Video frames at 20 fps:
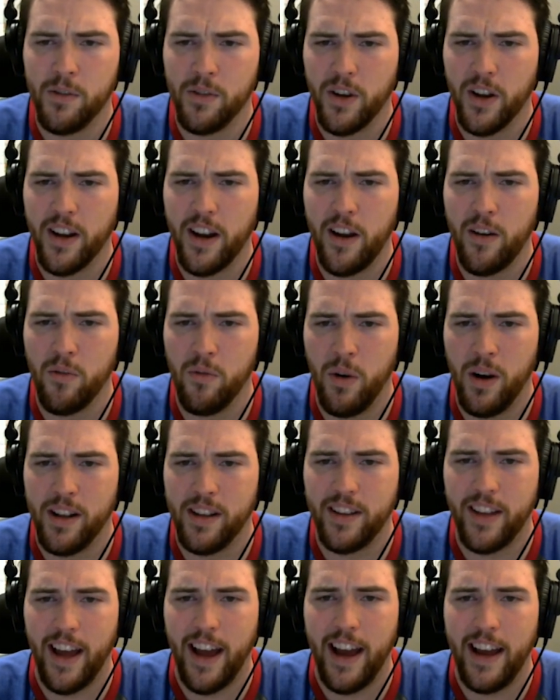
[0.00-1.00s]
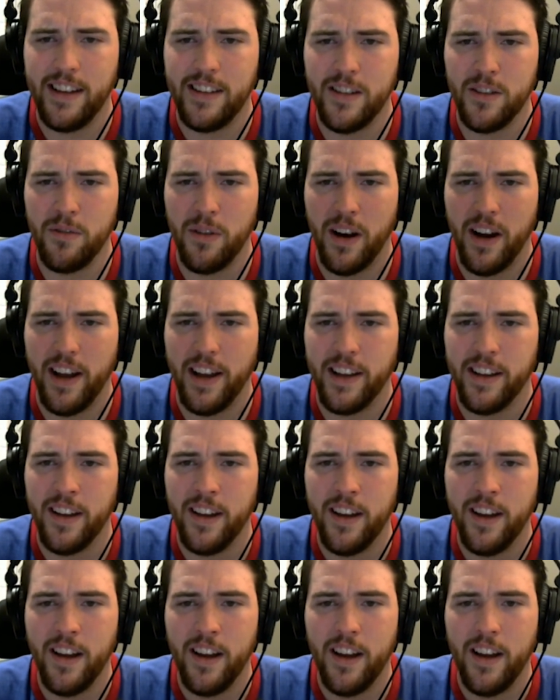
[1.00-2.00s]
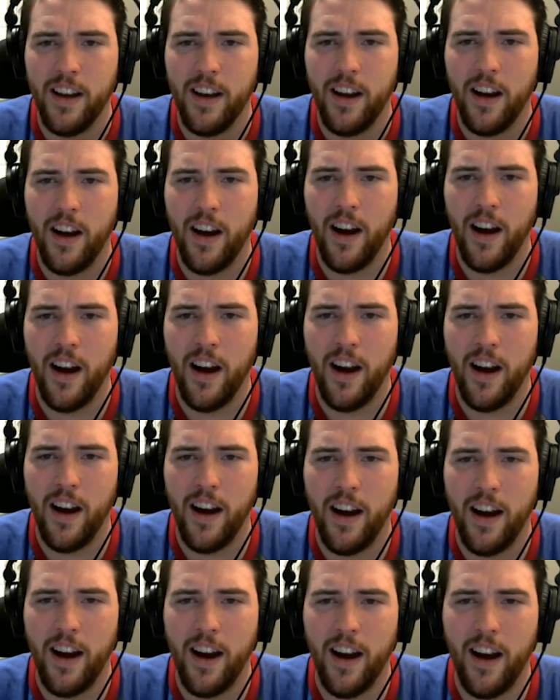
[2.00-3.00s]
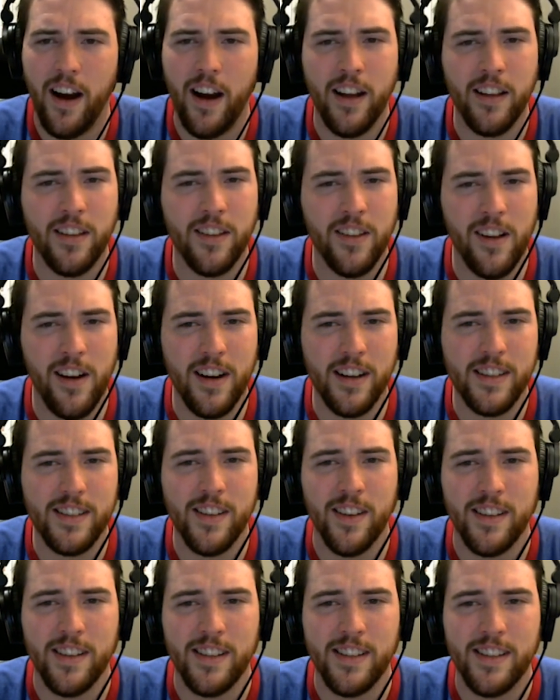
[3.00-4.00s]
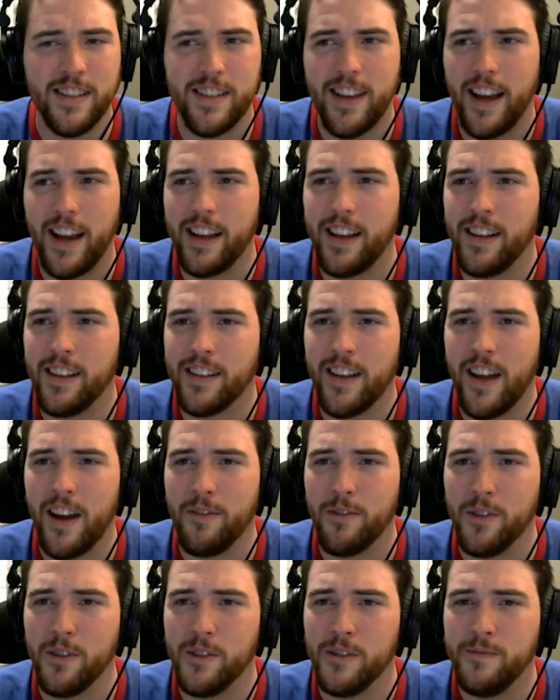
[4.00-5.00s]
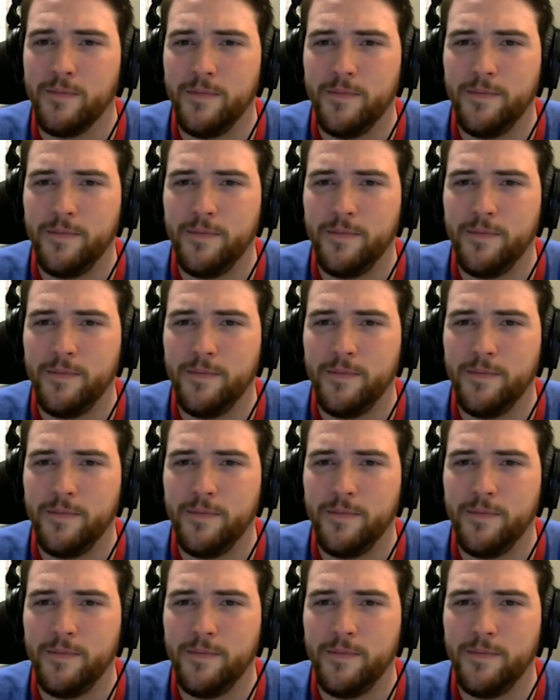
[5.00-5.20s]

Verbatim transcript: no good. I don't want that, do I? Unlocks on the 2nd level.